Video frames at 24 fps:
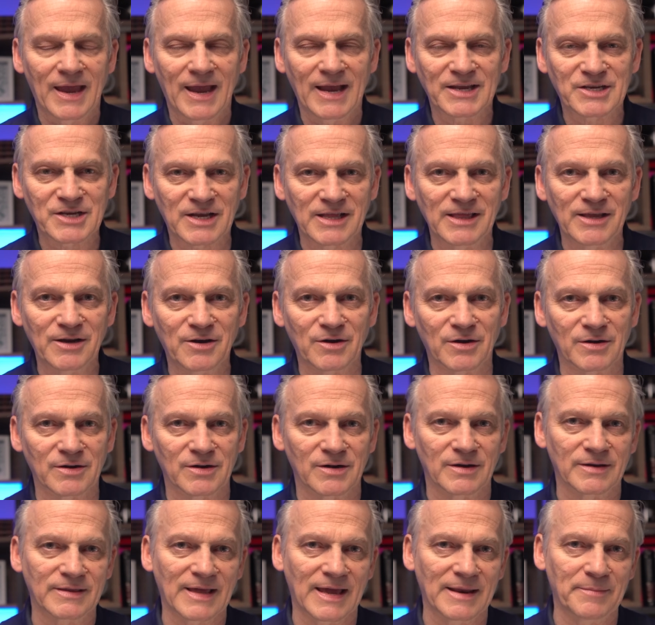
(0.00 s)
It's
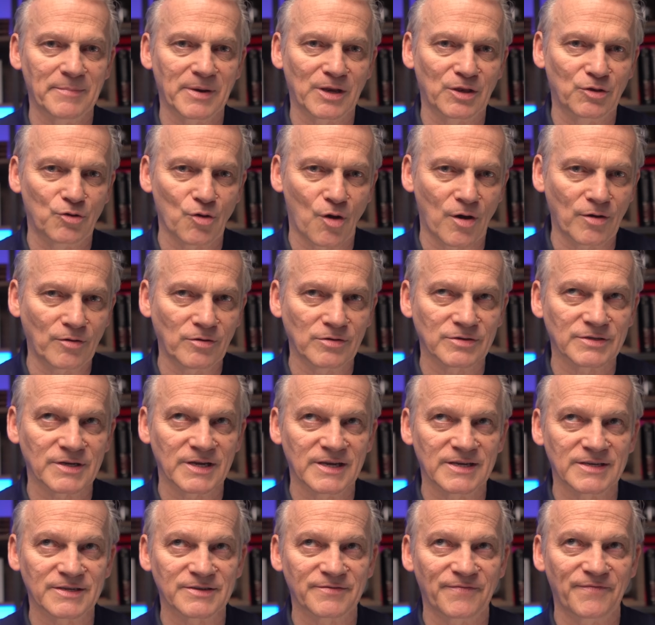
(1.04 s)
clear that McDonald's
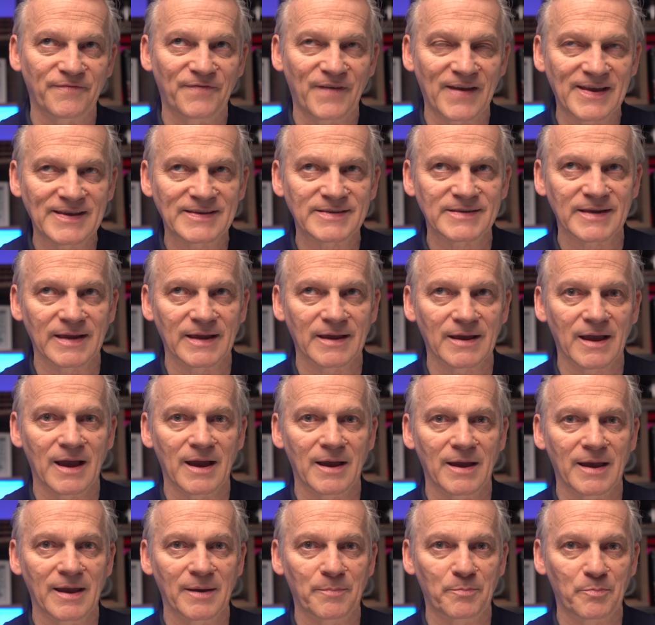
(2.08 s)
is facing
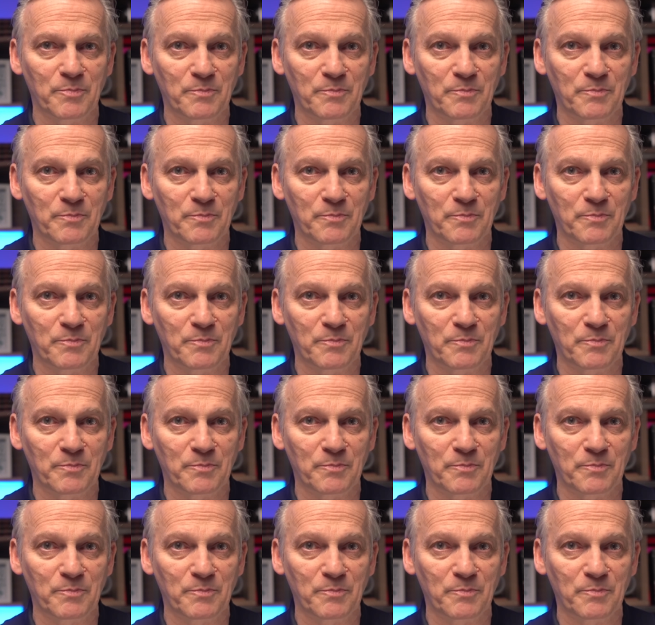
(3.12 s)
a